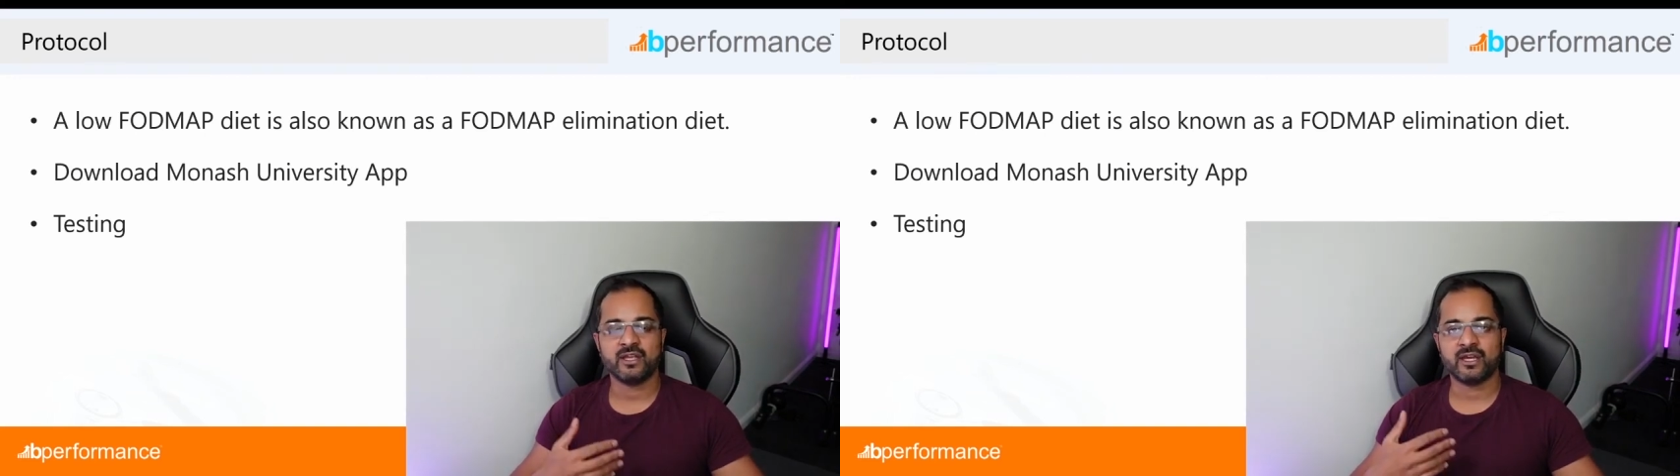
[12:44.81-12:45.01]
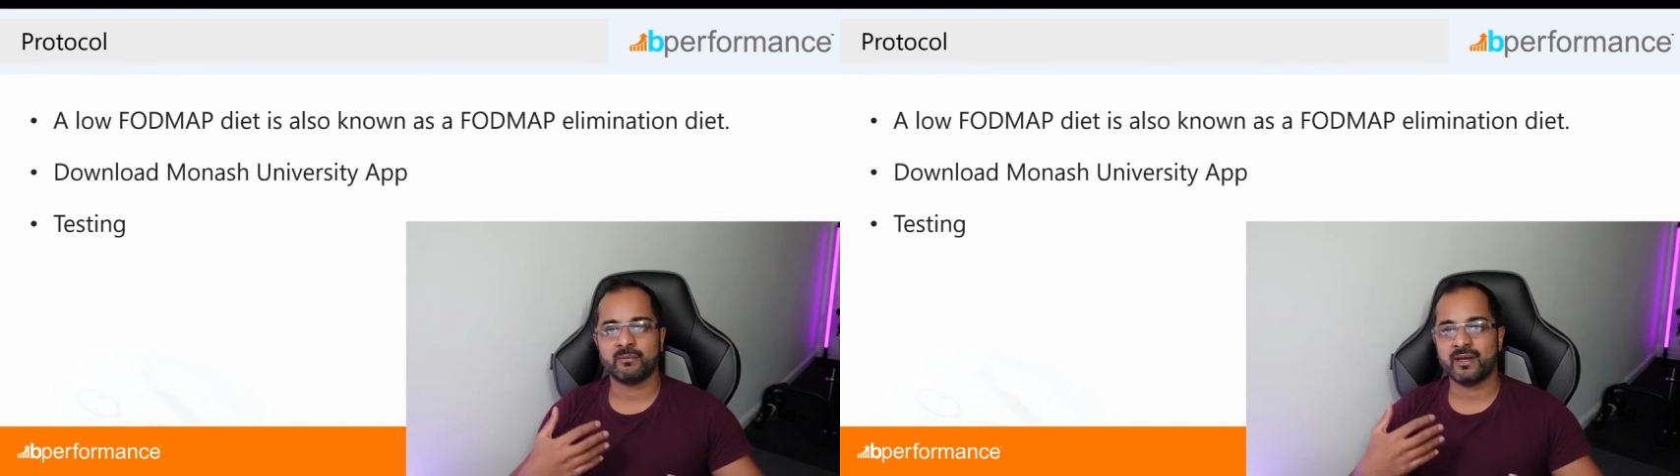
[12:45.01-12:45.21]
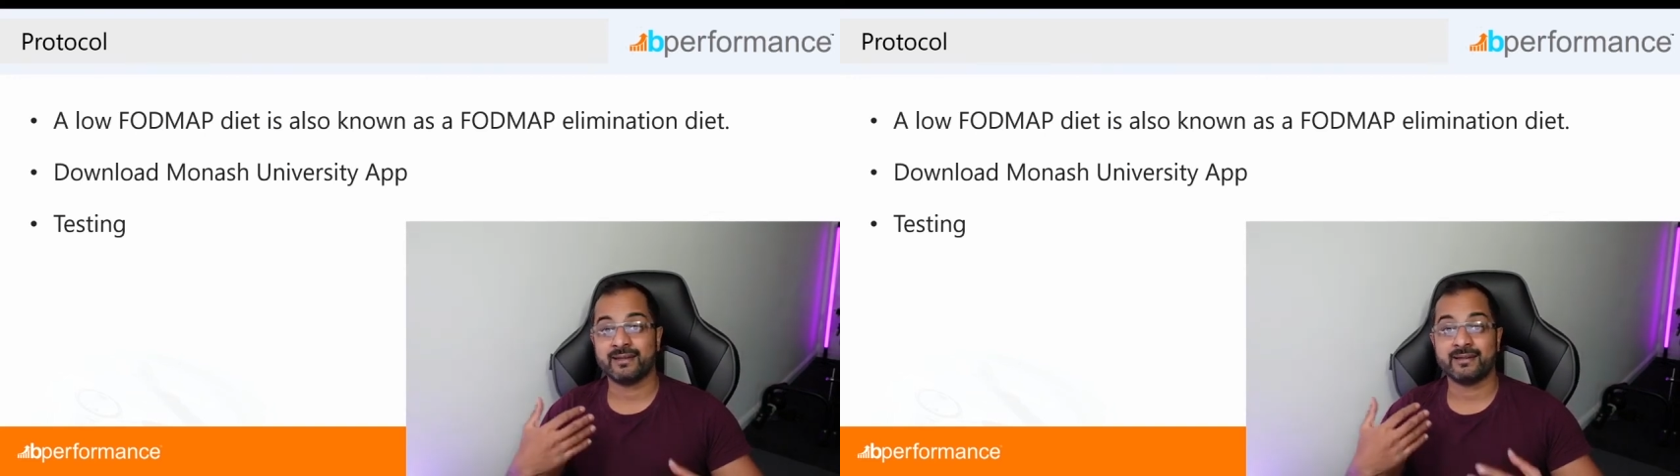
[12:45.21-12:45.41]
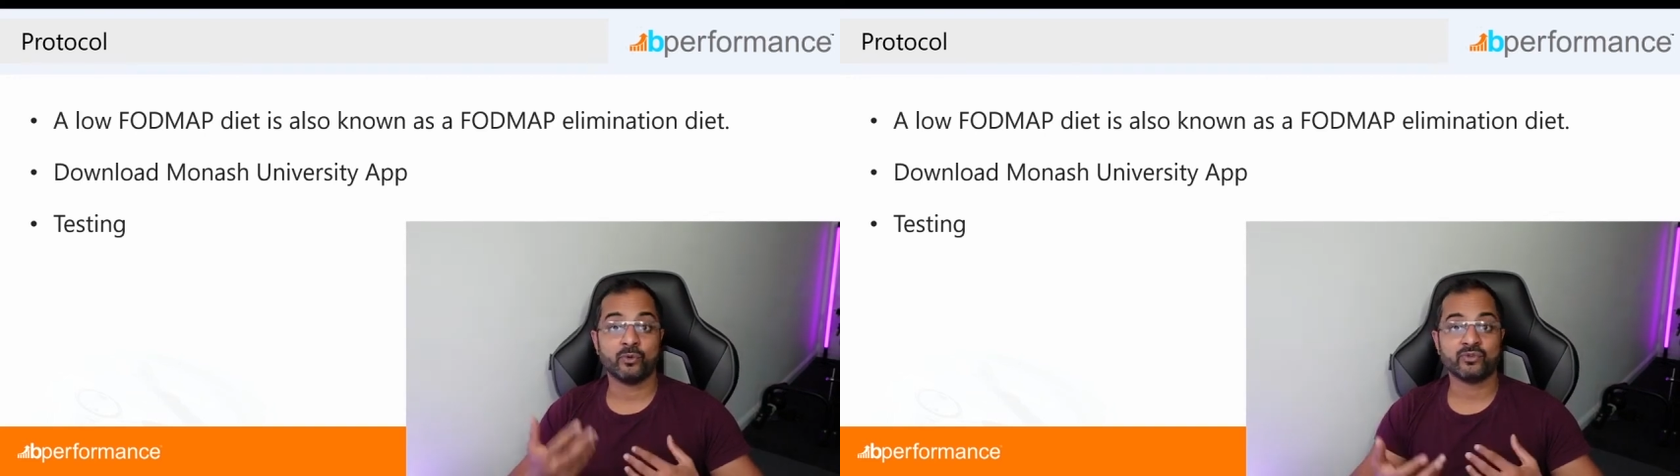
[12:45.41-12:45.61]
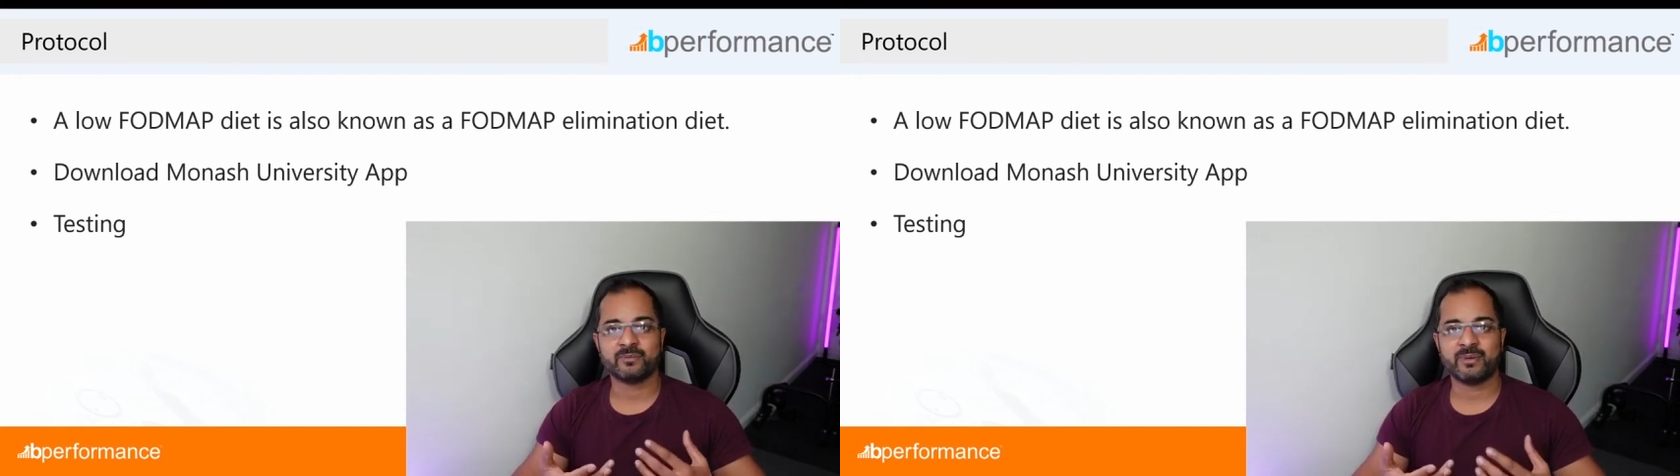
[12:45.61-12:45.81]
and it
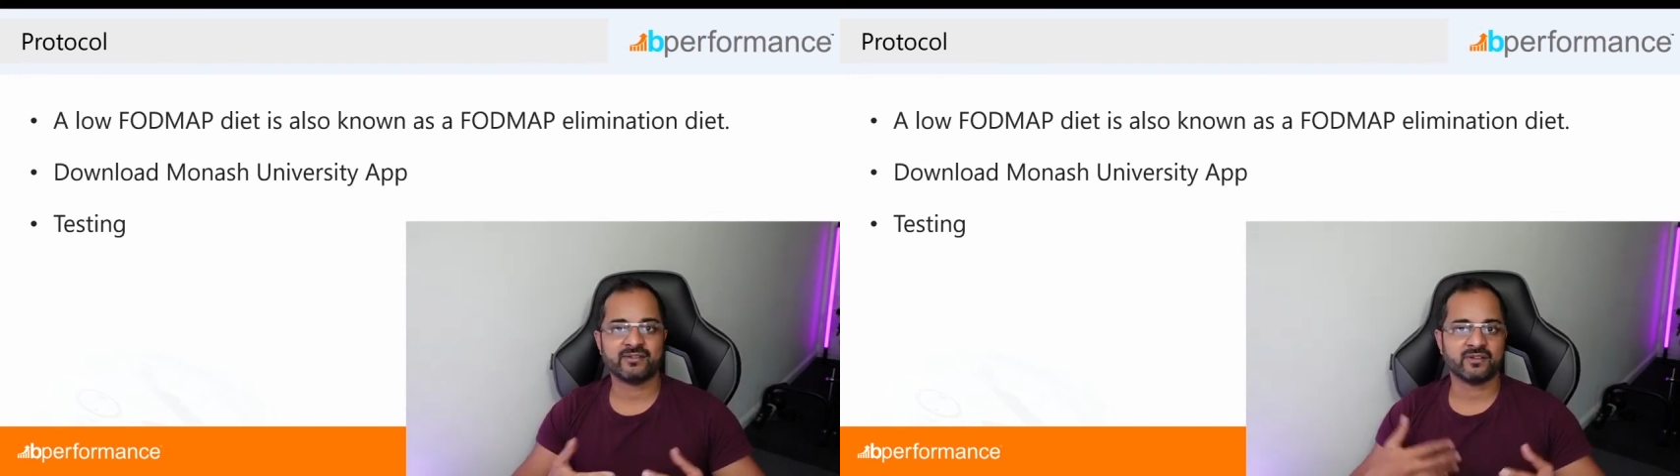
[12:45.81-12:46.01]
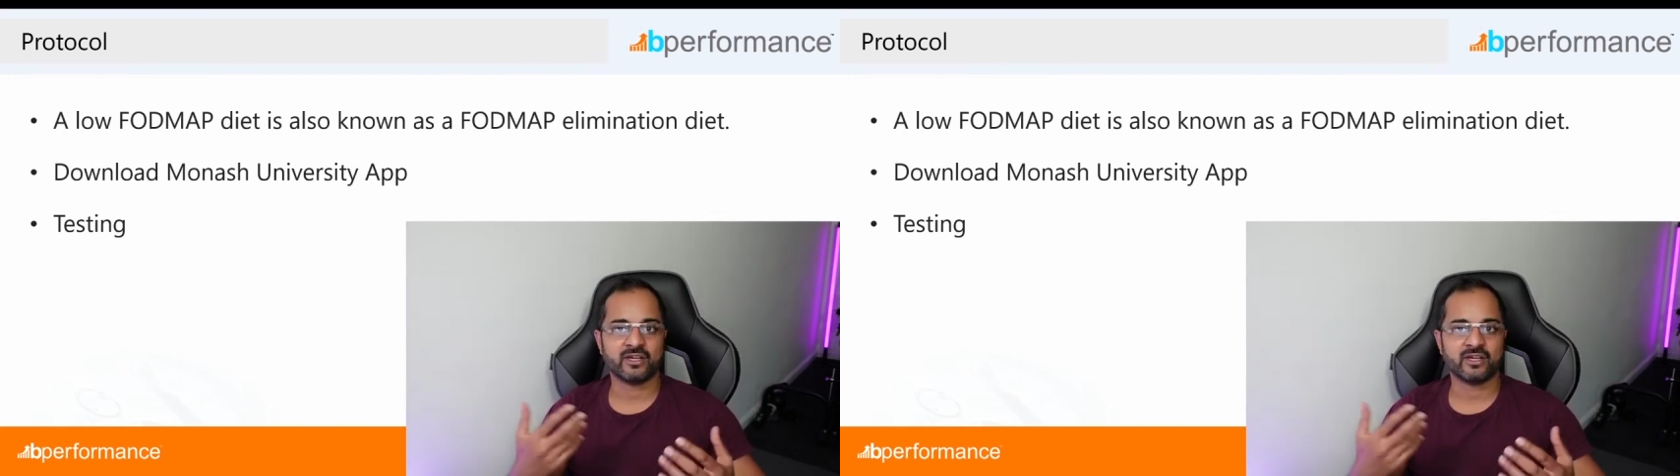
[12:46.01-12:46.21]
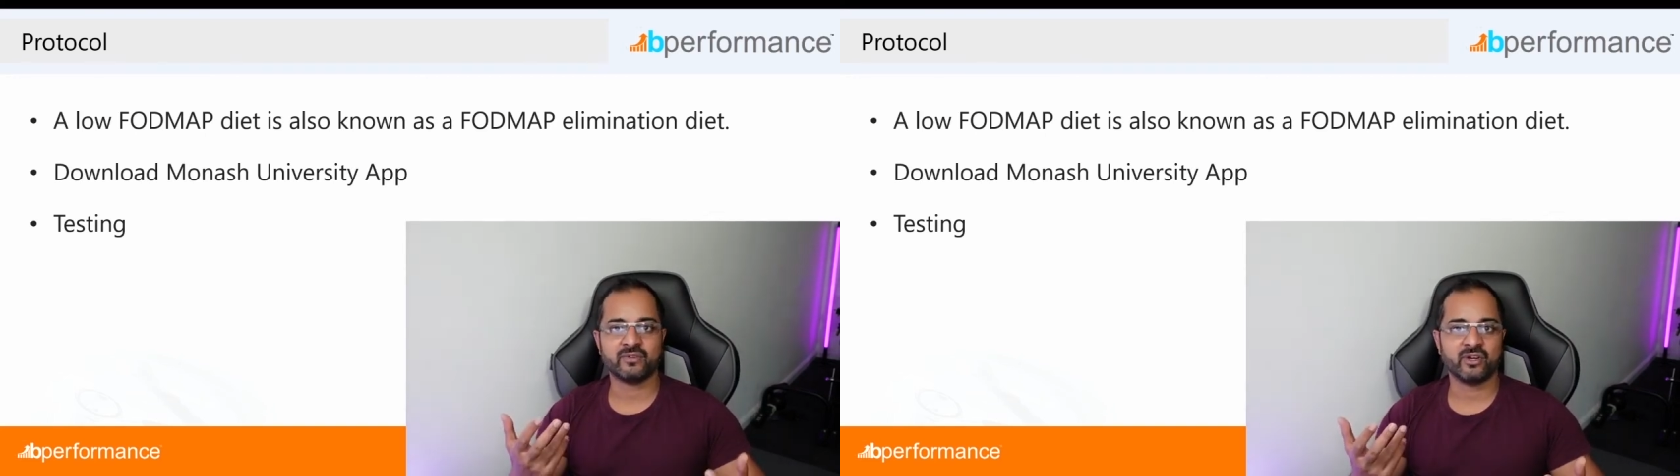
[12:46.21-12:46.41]
also depends on the type